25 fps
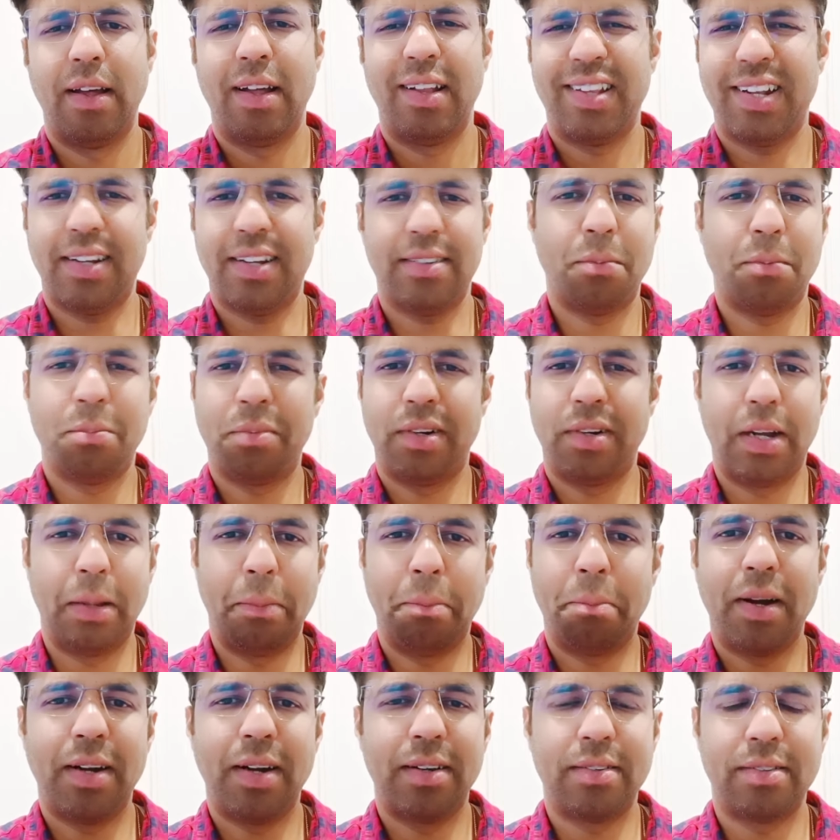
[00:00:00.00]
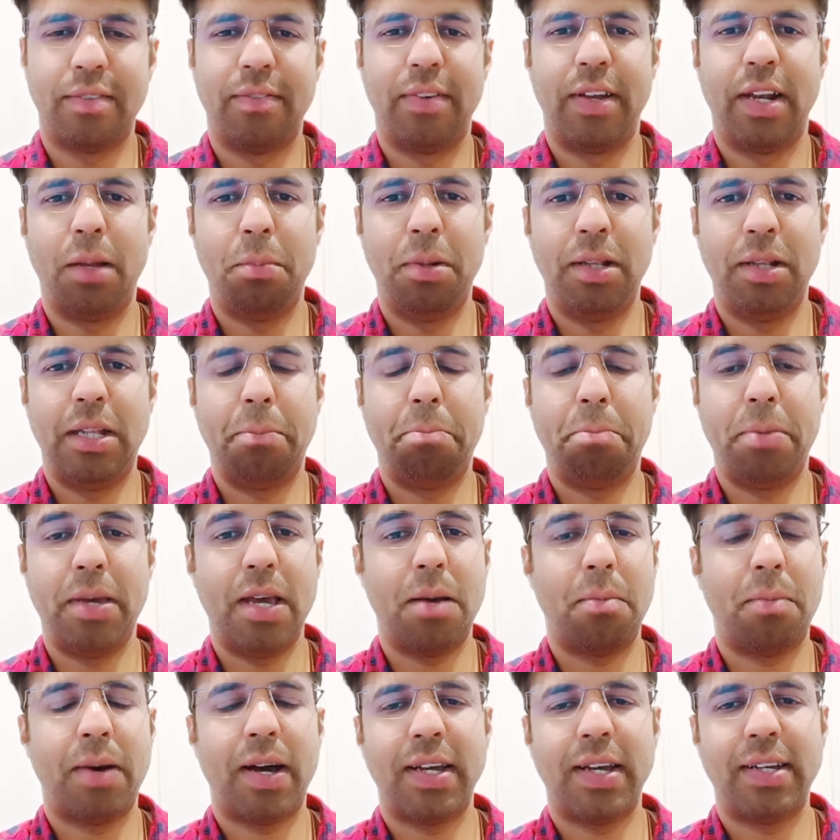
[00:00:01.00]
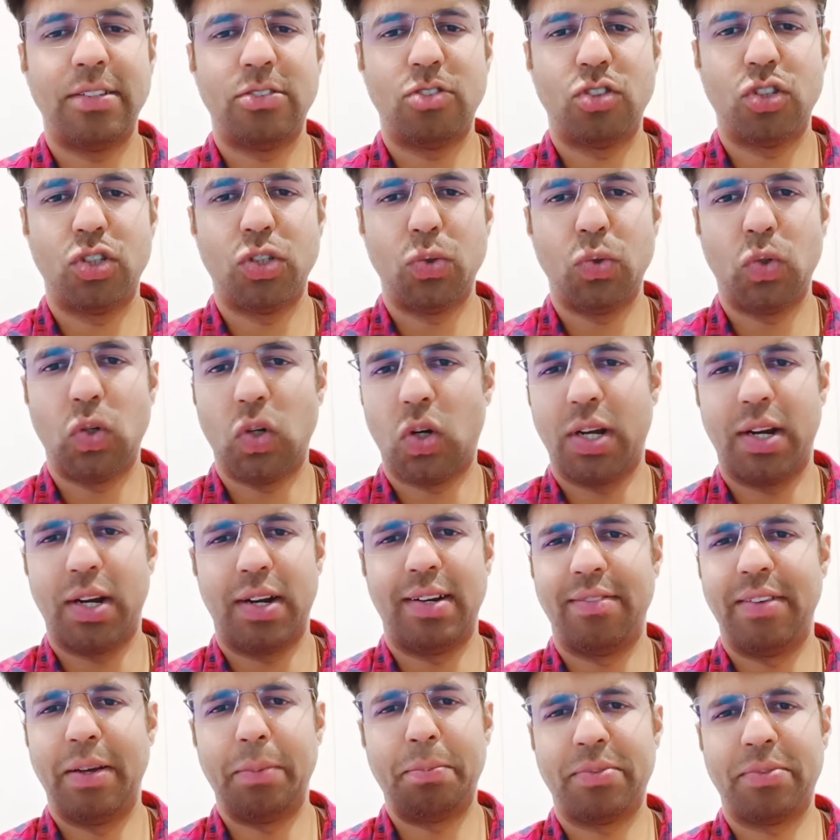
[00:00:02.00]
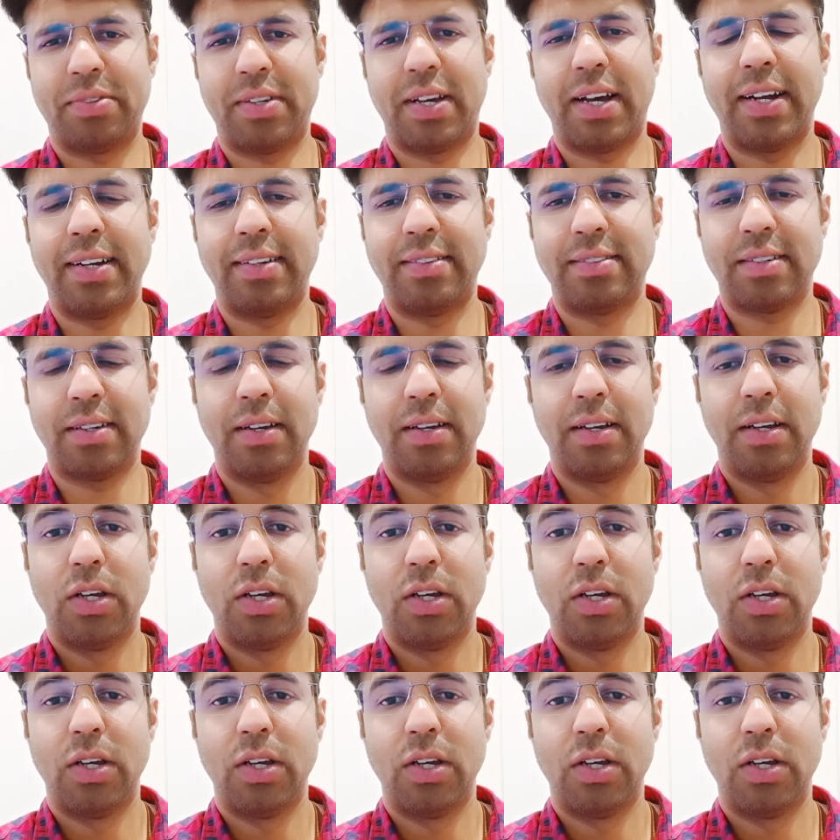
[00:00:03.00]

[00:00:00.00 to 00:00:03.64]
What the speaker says: There are some templates available in the PMI Institute or in websites.